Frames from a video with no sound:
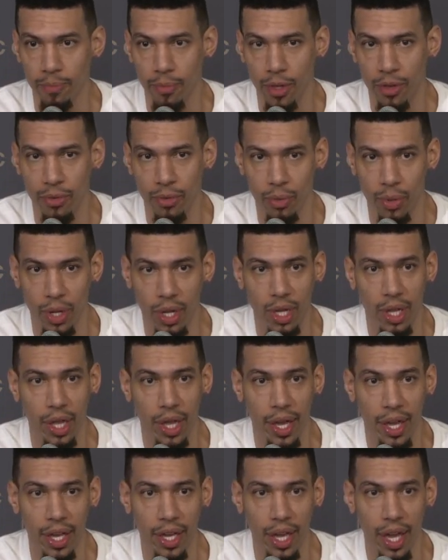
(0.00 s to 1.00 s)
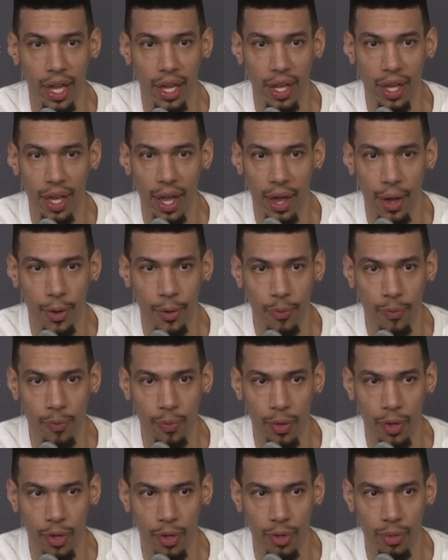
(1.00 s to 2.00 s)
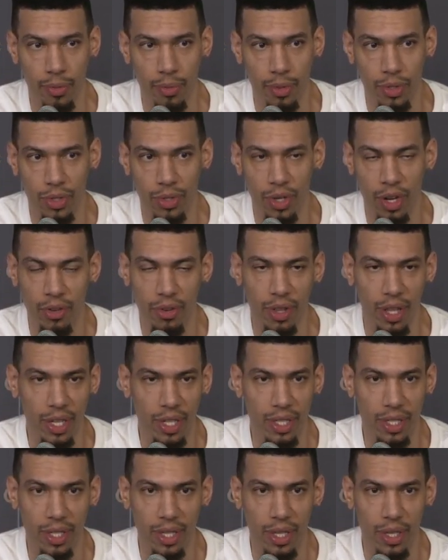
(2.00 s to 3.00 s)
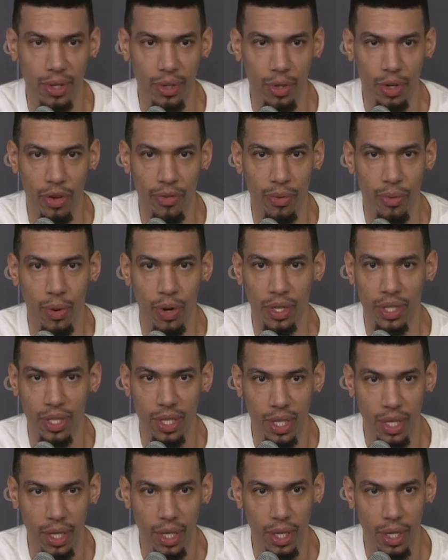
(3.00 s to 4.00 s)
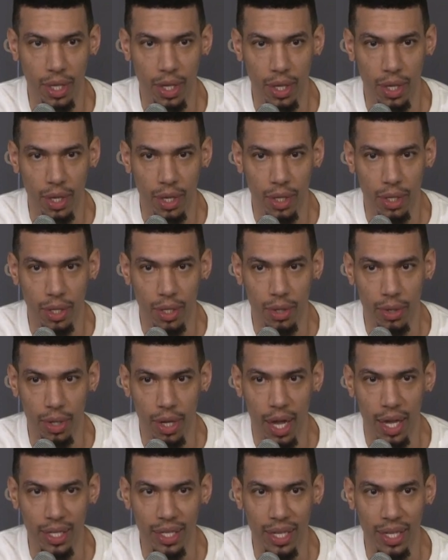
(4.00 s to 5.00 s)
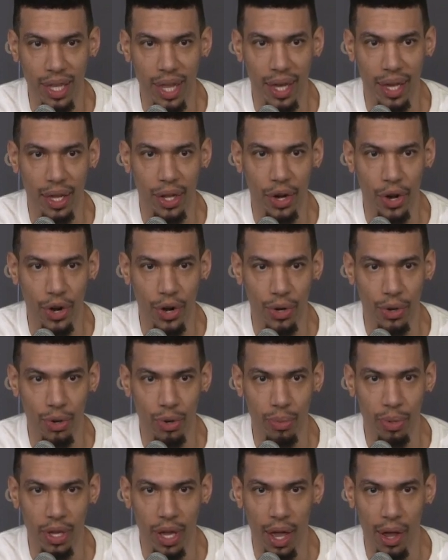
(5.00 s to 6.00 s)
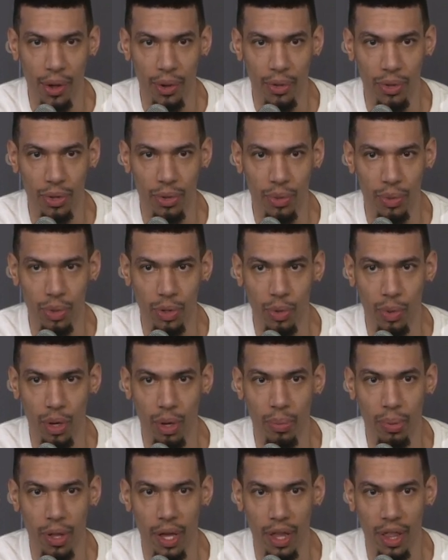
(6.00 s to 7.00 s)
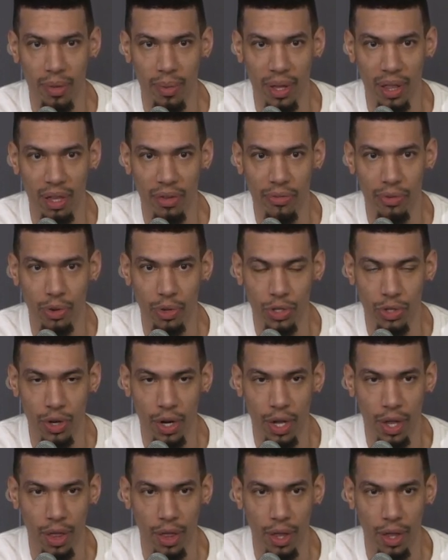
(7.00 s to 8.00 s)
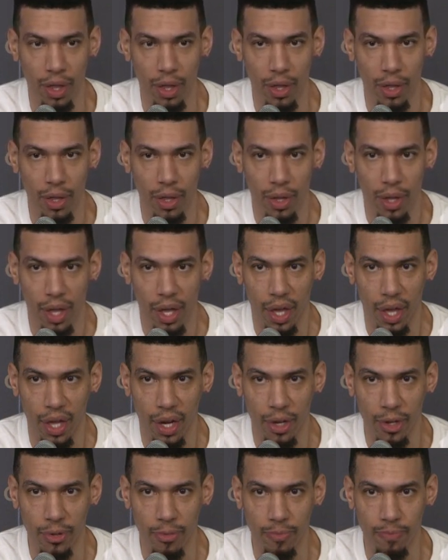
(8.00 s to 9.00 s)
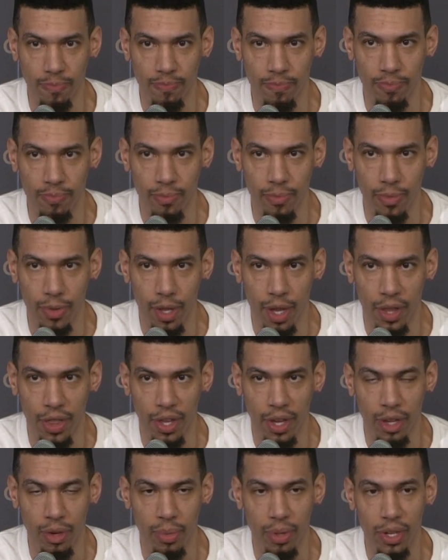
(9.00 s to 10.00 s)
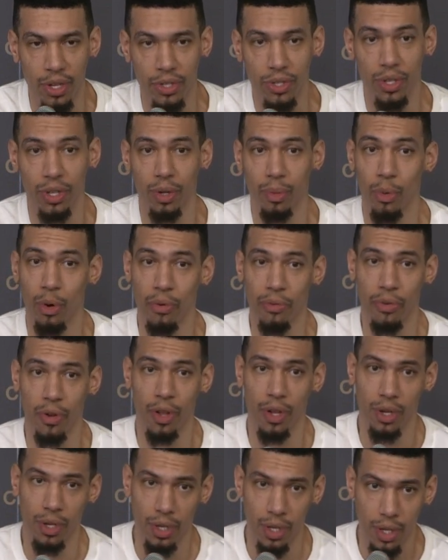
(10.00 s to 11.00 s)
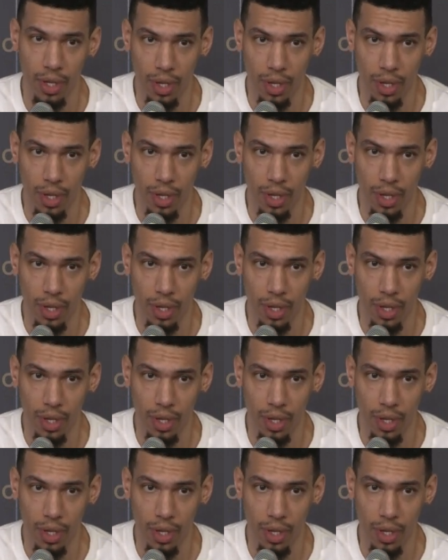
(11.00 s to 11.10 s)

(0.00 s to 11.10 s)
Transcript: Even with Clay and KD out, but you never like to see, you never want to see, you know, guys like that get hurt or be out. You want to play them at their full strength, and I think it'd be interesting and more fun